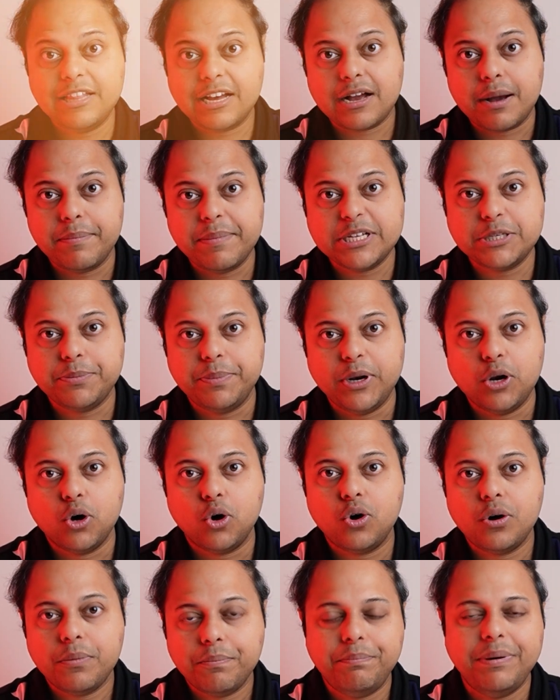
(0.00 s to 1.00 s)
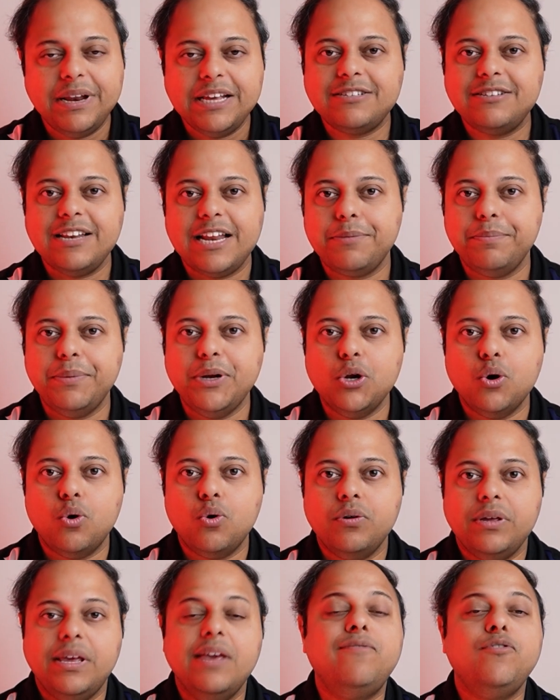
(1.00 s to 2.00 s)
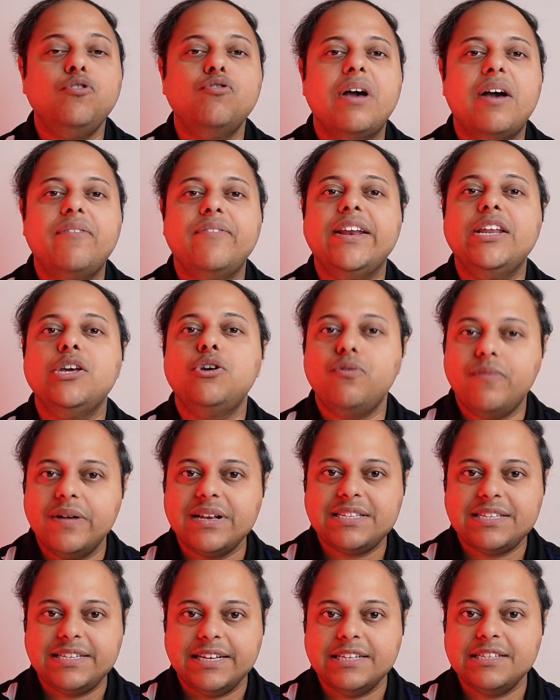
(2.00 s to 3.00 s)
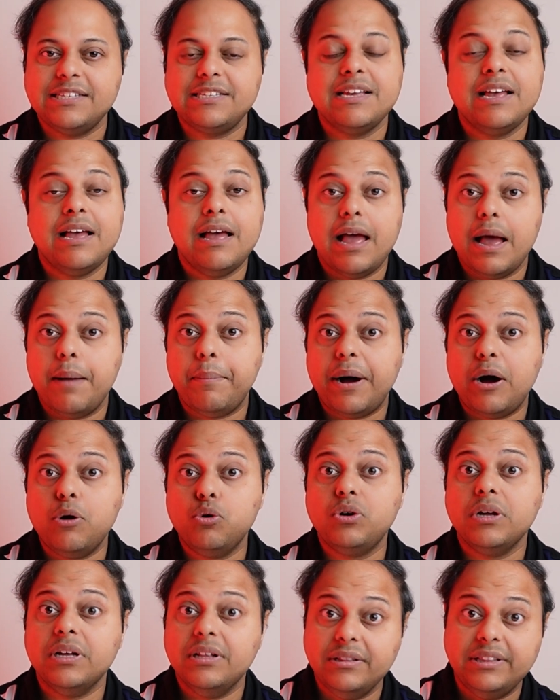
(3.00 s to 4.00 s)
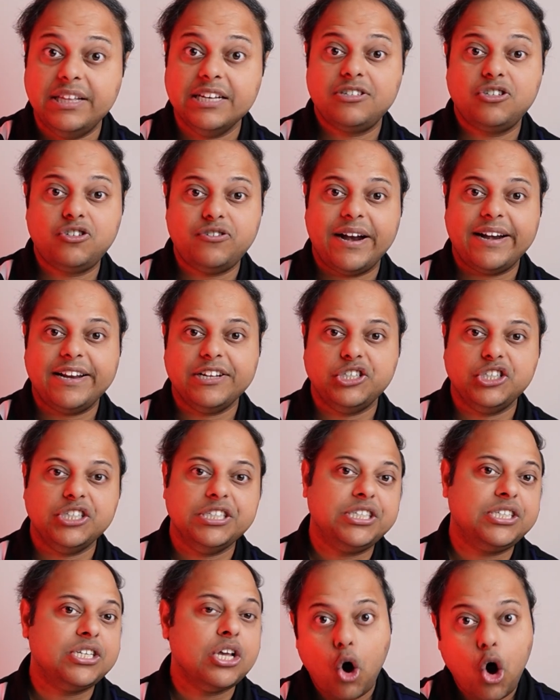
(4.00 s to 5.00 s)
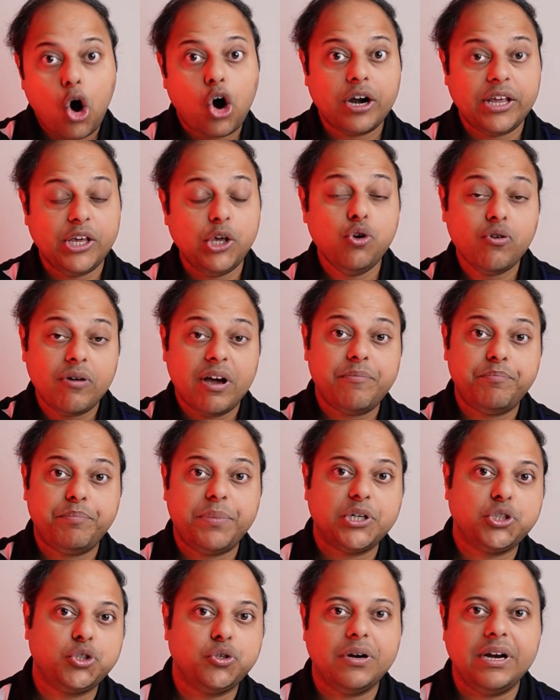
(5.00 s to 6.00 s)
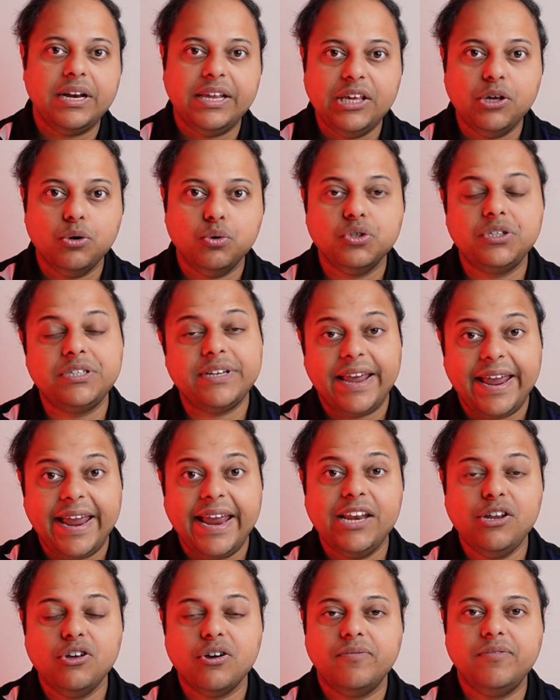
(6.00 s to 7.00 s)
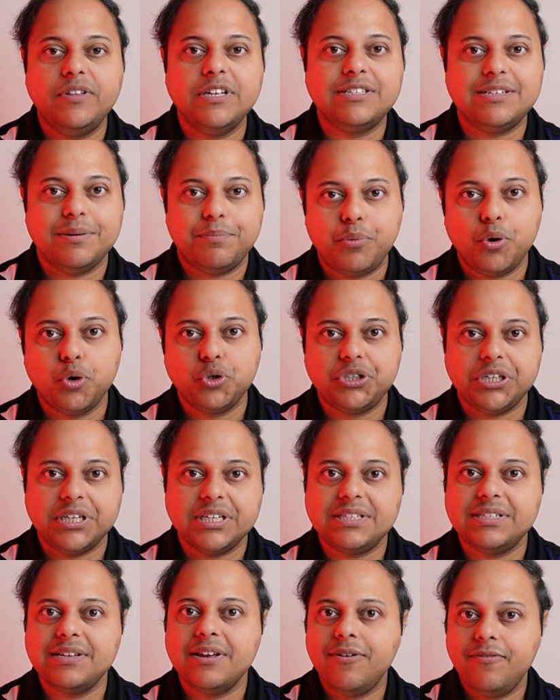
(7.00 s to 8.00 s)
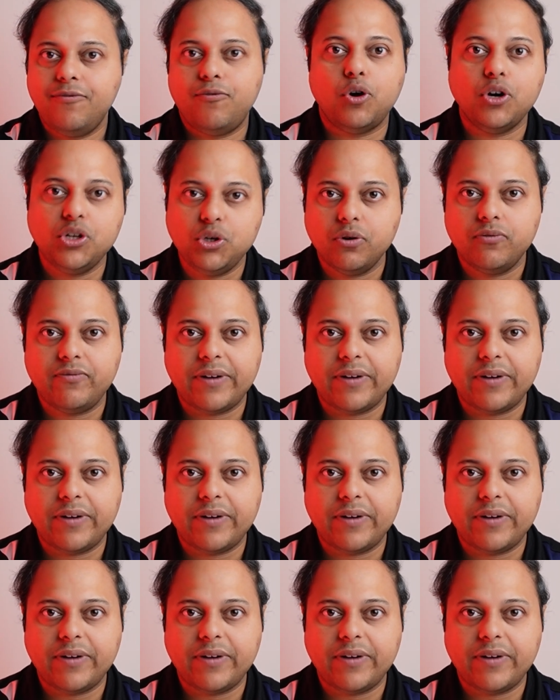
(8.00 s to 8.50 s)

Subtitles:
the comments below, please let me know if you have any questions about these strategies or you have personally used any of these approaches for your